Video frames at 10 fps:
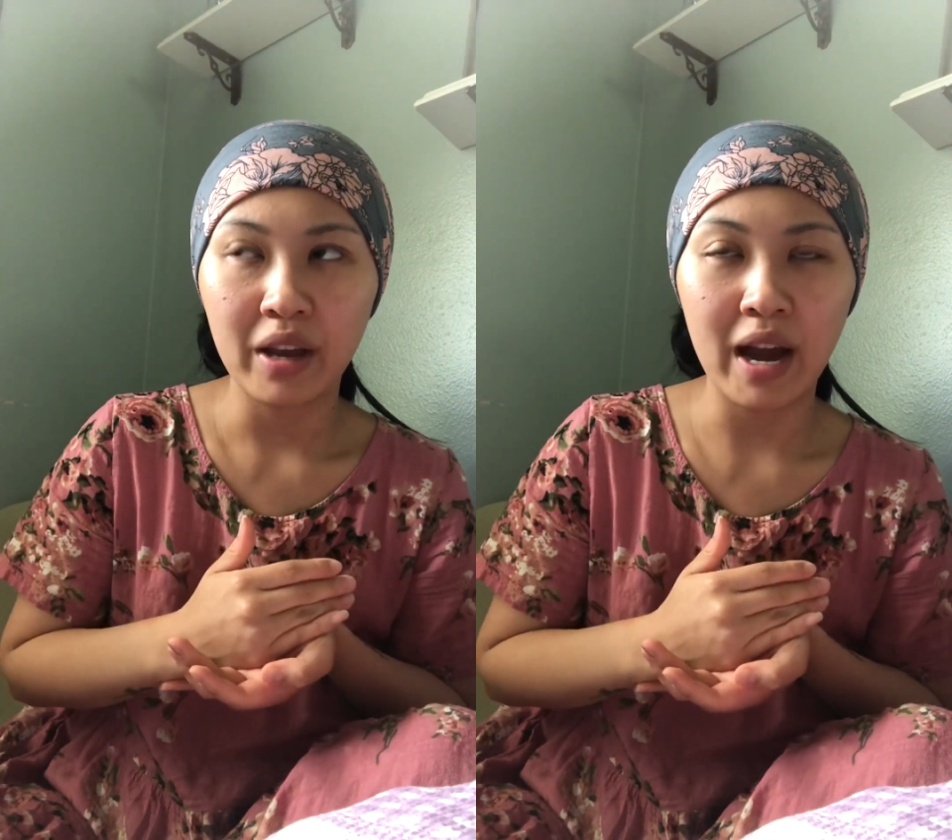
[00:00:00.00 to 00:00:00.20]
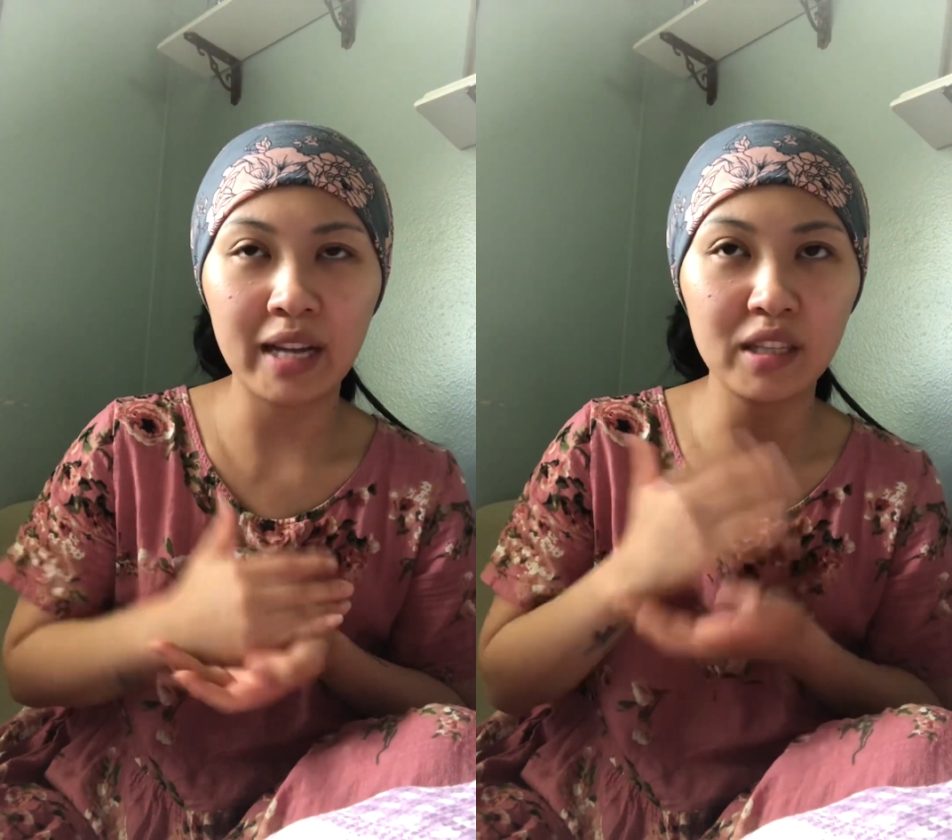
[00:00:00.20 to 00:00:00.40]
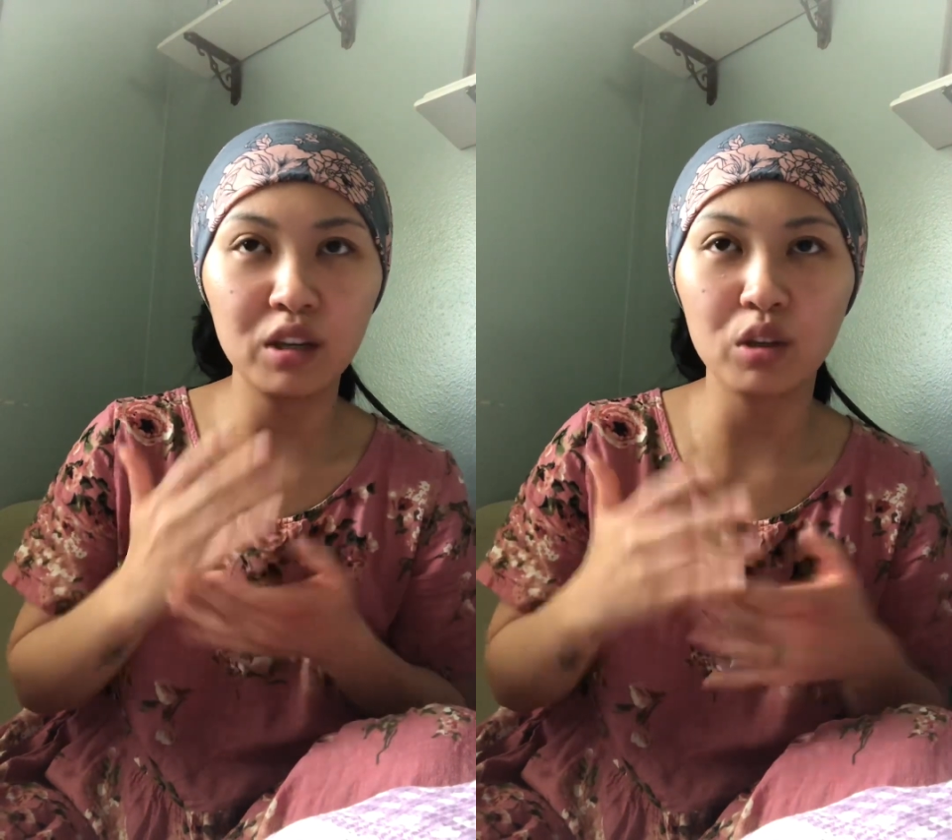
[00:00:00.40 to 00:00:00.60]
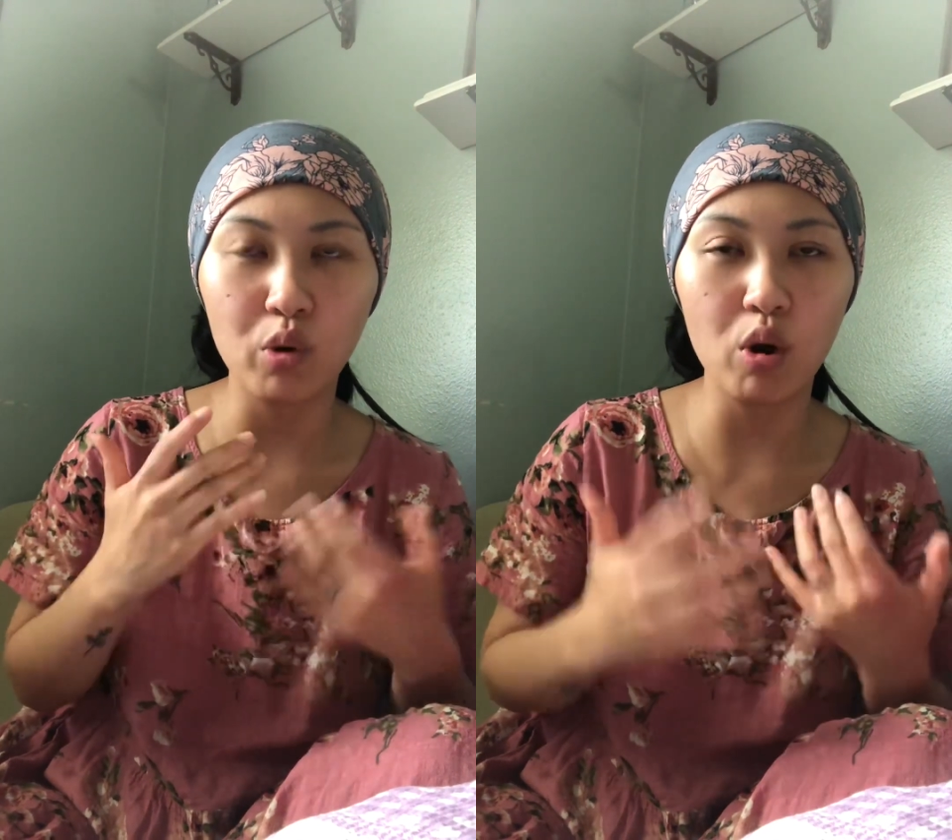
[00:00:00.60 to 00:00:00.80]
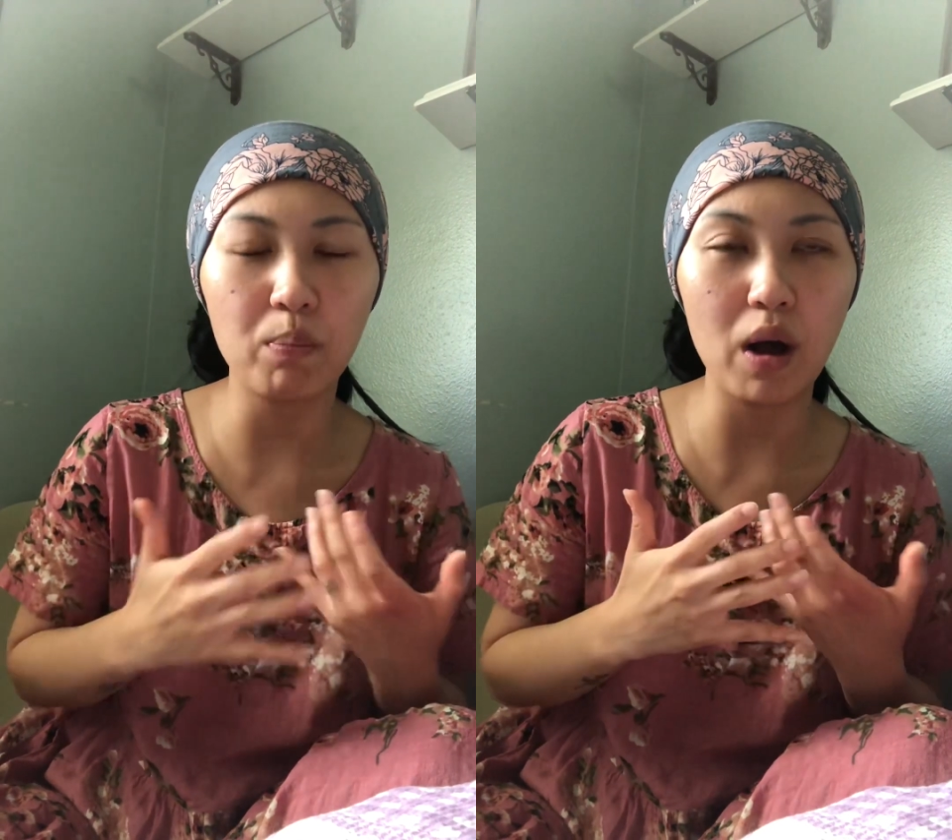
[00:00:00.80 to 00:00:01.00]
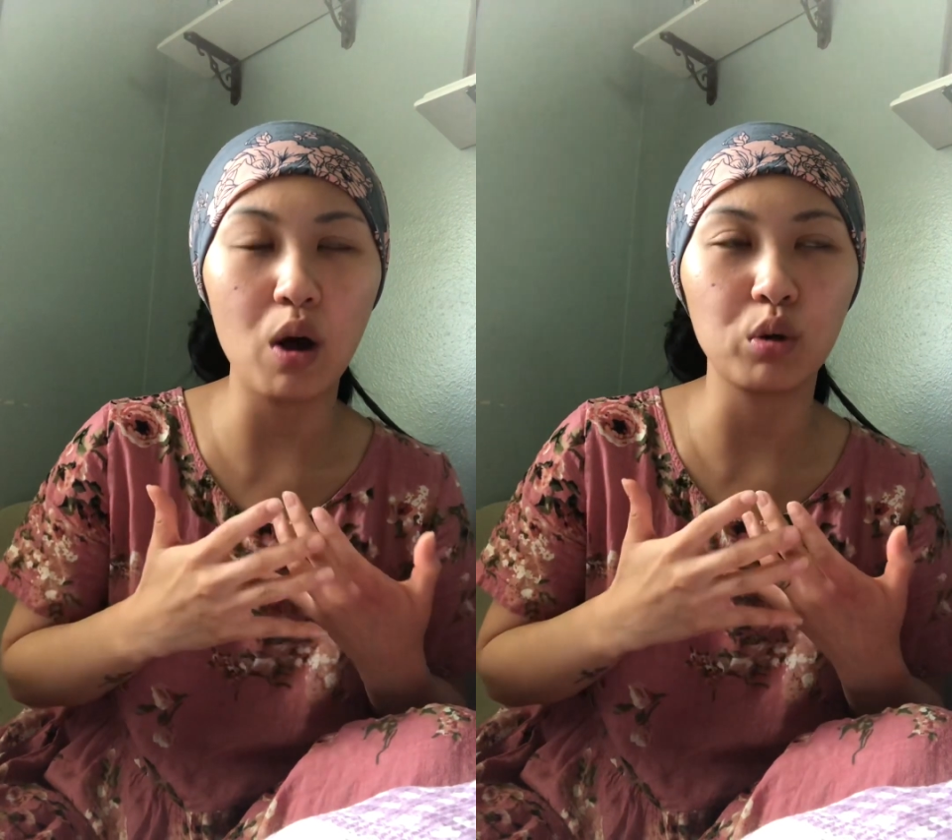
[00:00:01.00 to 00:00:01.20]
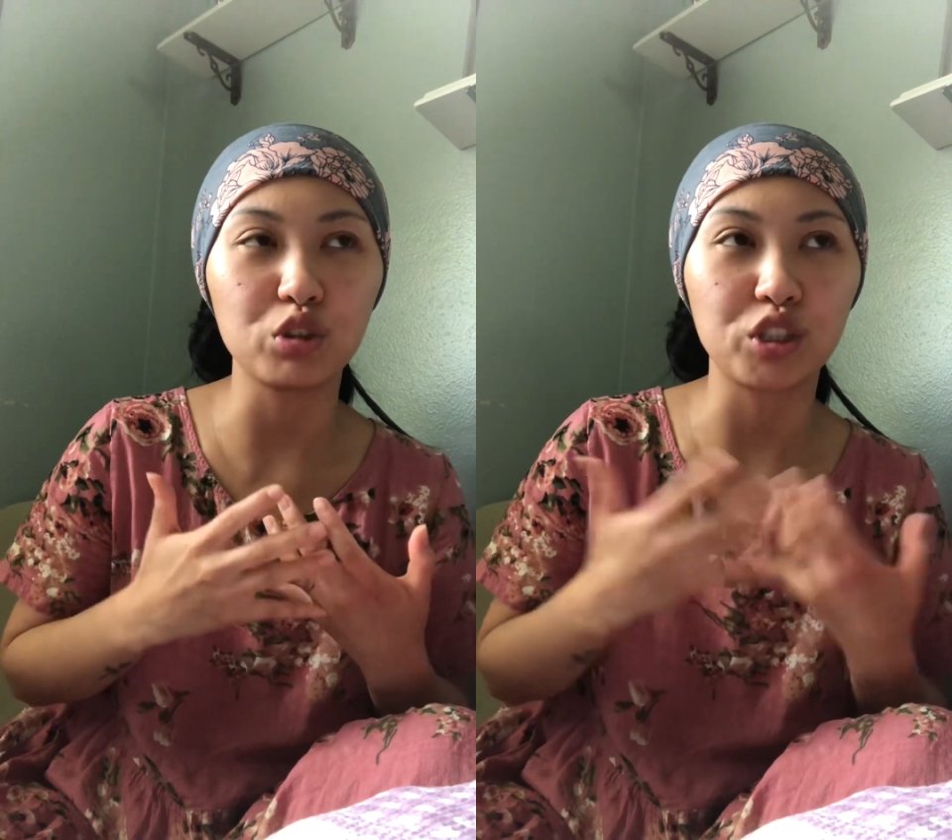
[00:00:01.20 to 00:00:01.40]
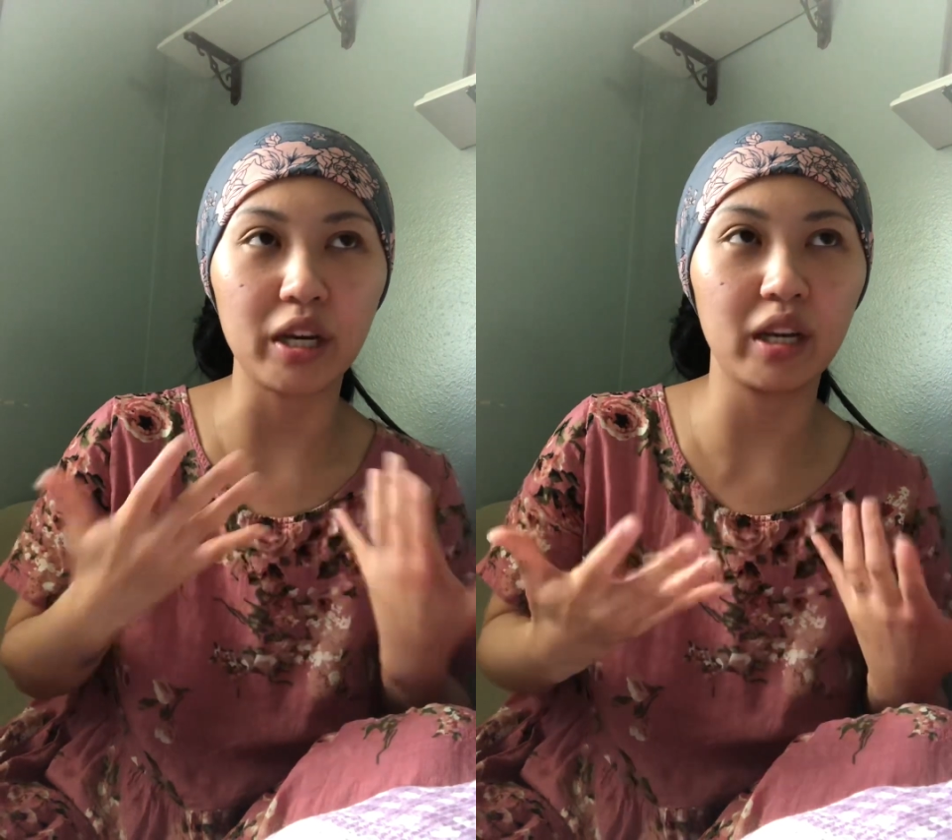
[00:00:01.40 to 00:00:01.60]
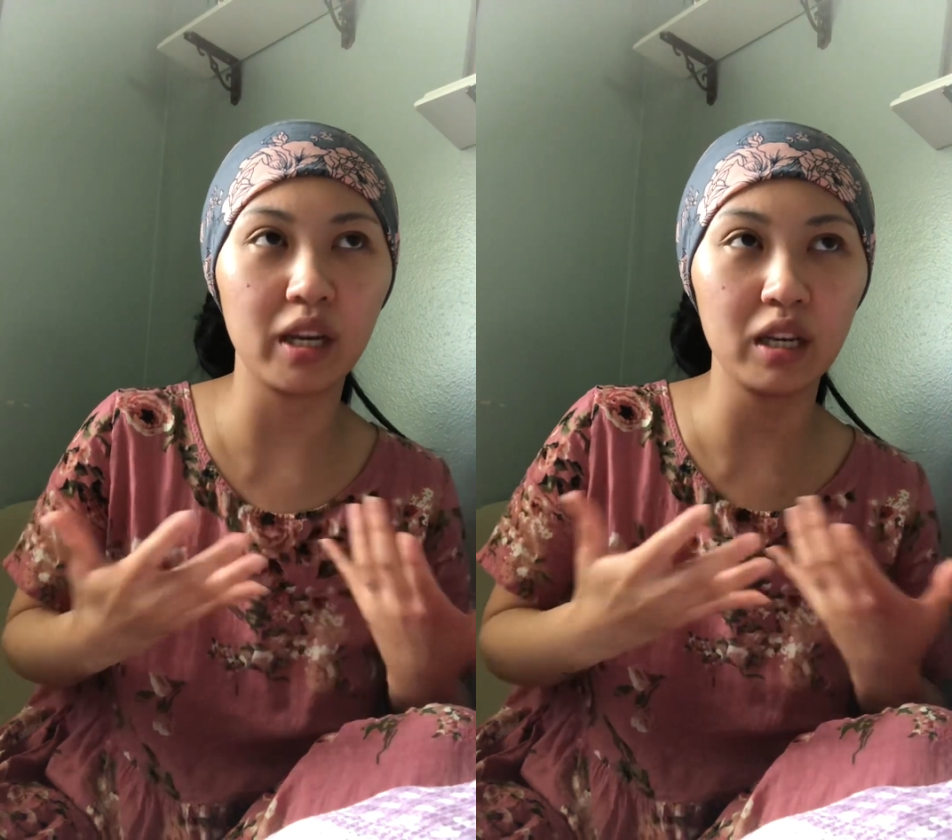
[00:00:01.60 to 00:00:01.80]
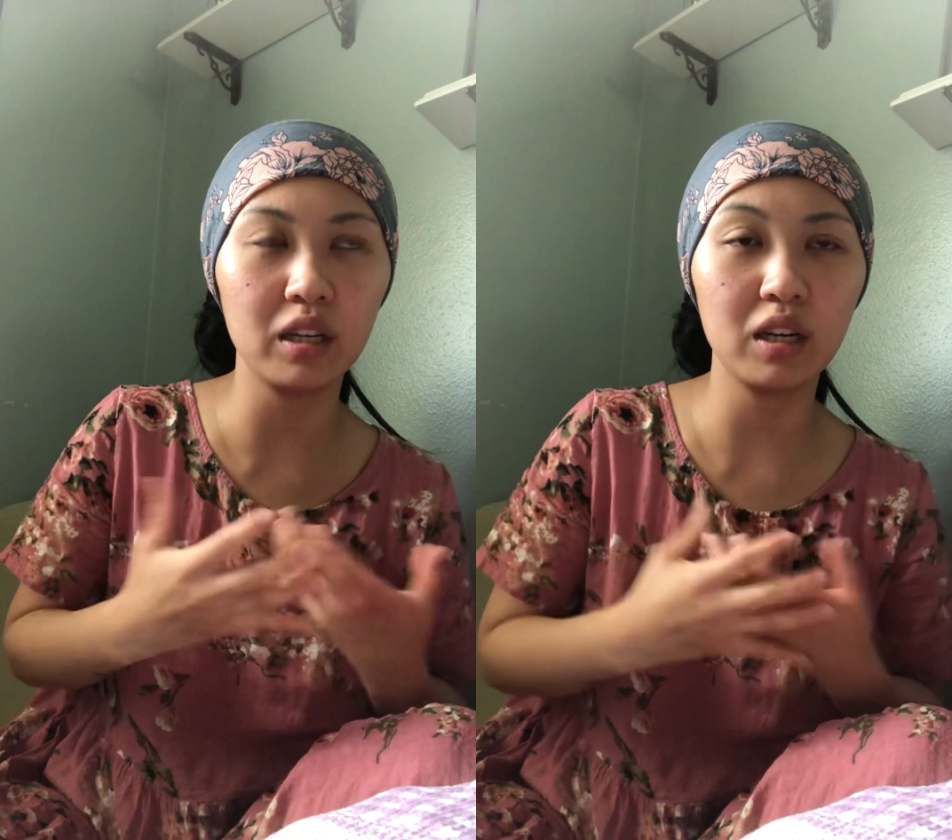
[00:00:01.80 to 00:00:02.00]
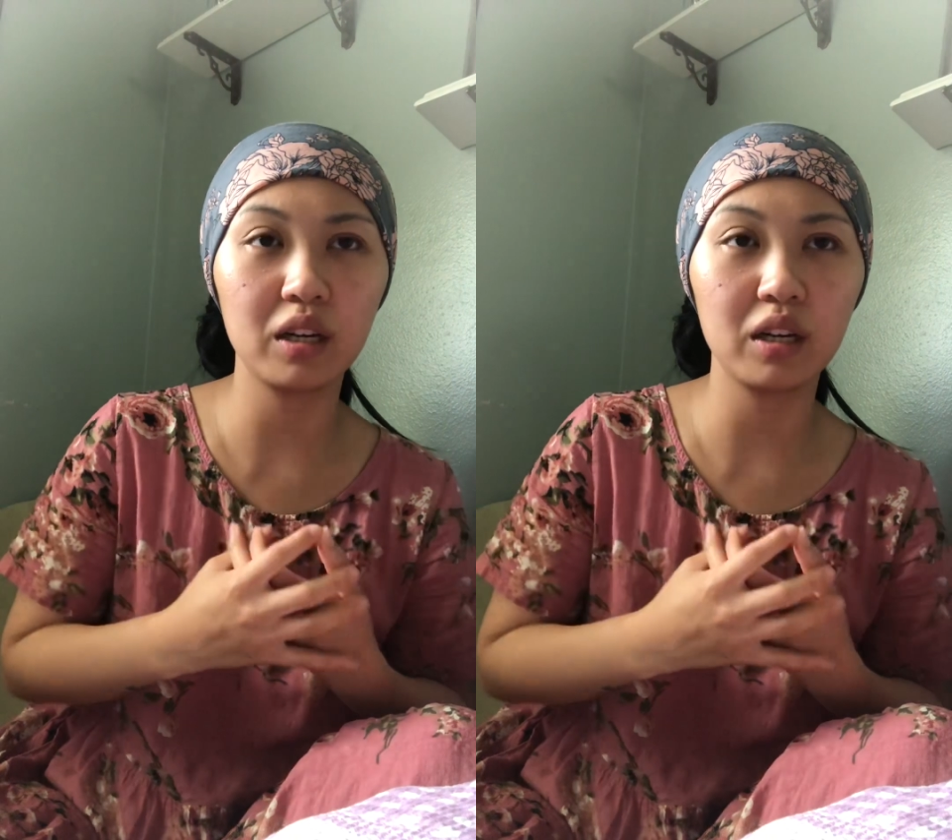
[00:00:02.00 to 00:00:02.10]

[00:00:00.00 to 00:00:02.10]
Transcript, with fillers: I didn't know about chicken,